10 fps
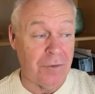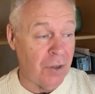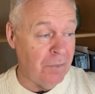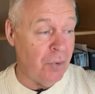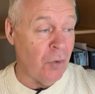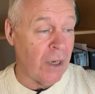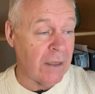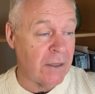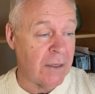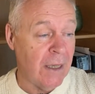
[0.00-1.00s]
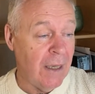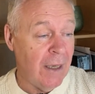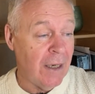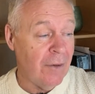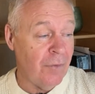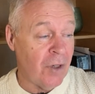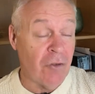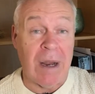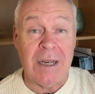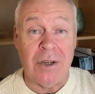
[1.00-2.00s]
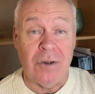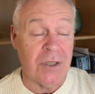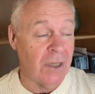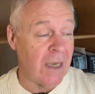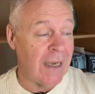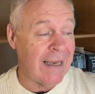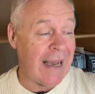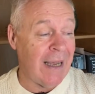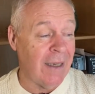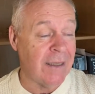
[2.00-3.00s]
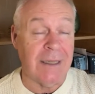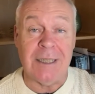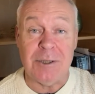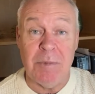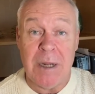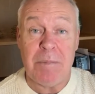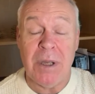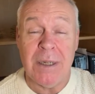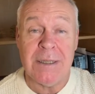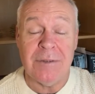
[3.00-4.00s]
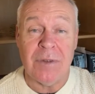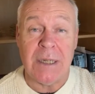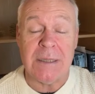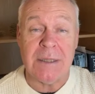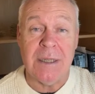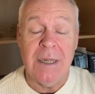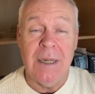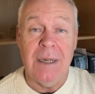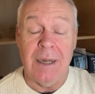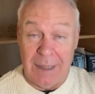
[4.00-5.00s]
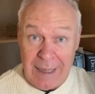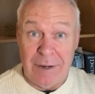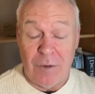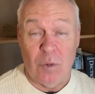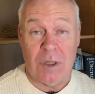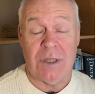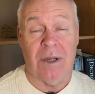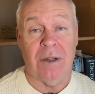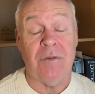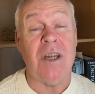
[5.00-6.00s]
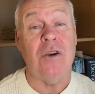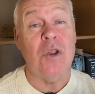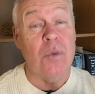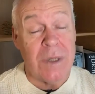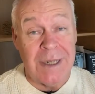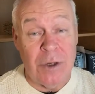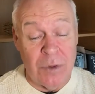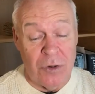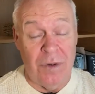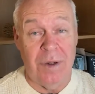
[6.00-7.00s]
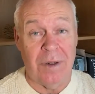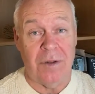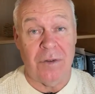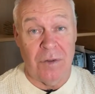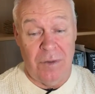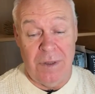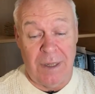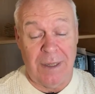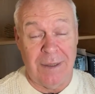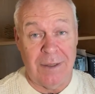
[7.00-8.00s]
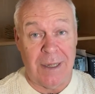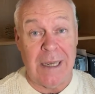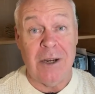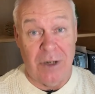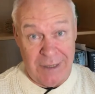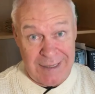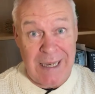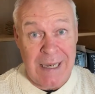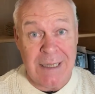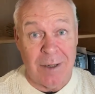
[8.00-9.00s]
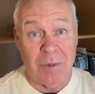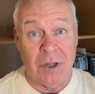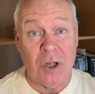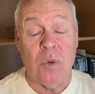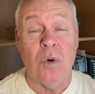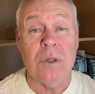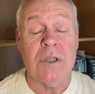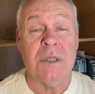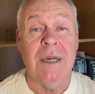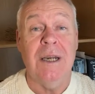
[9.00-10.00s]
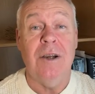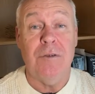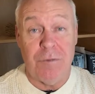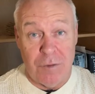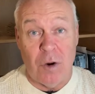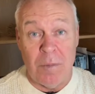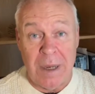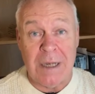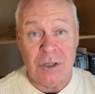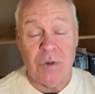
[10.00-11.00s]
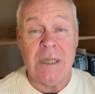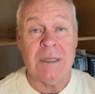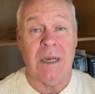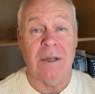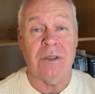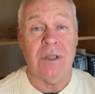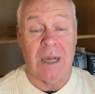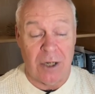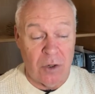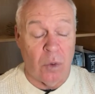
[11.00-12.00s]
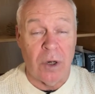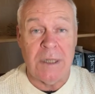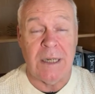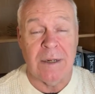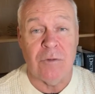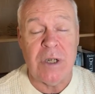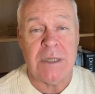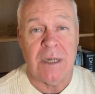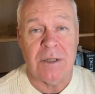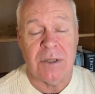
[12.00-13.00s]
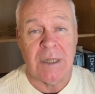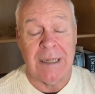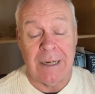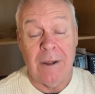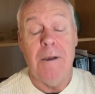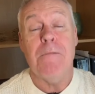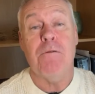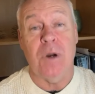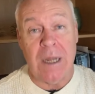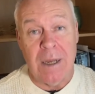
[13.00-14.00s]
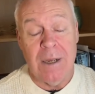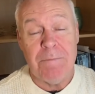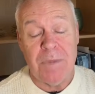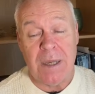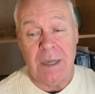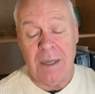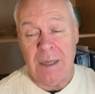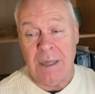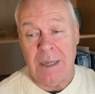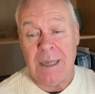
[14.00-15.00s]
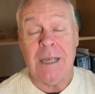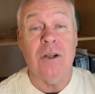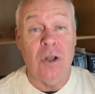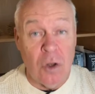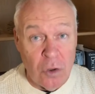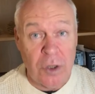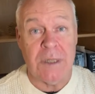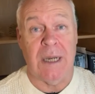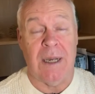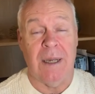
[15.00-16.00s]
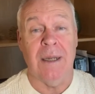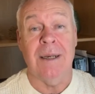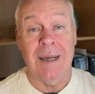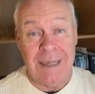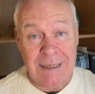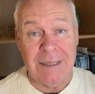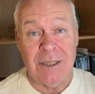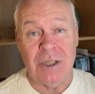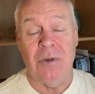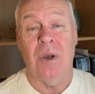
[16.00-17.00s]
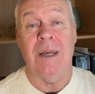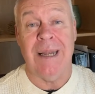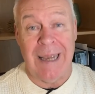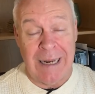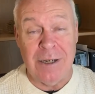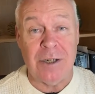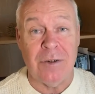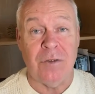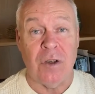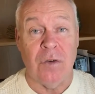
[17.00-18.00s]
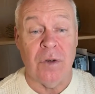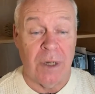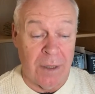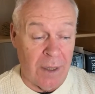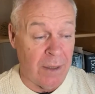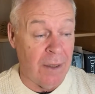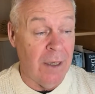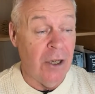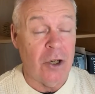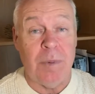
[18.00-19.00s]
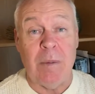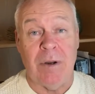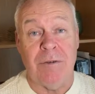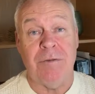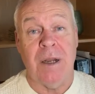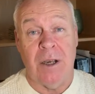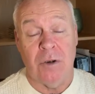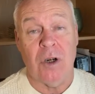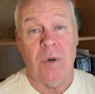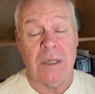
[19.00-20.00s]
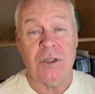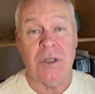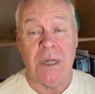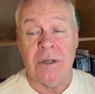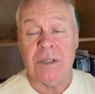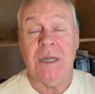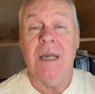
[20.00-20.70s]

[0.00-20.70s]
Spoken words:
components: grandiosity, callousness, manipulativeness. And again, if you watched the other video, you would hear and see some of the quotes from his research, that qualitative research that he did, where he looked at and listened to and interviewed and got people to fill out questionnaires,